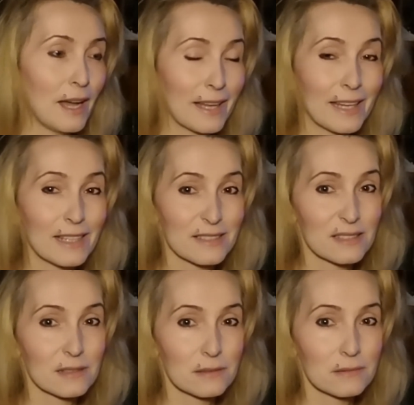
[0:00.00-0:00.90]
I
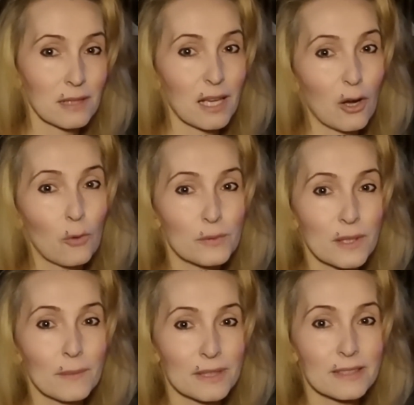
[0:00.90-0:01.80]
guess. I hope
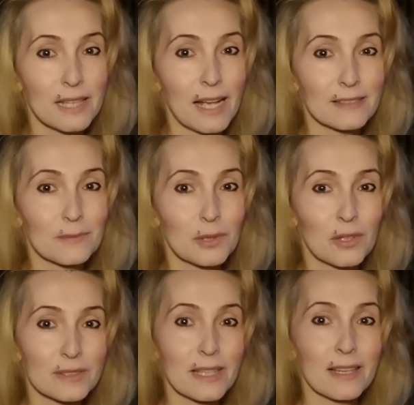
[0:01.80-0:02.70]
somebody still has it,
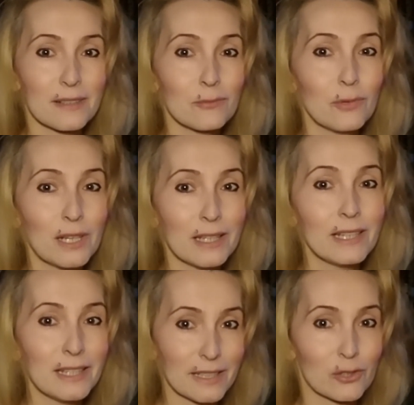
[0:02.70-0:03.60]
because they're really
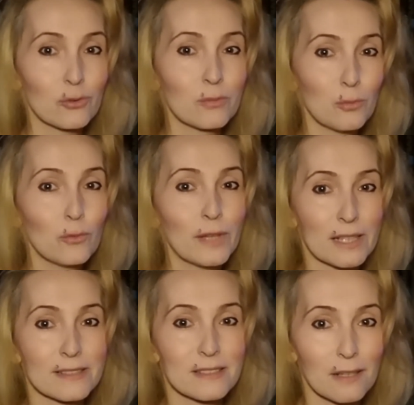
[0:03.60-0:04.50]
eager to remove
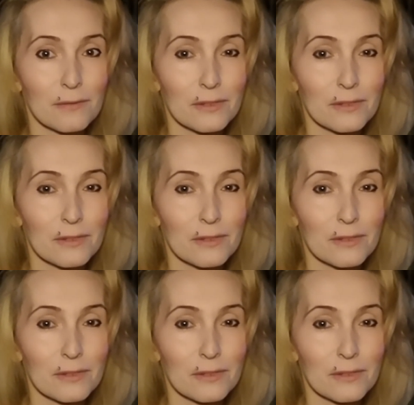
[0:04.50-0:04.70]
that stuff.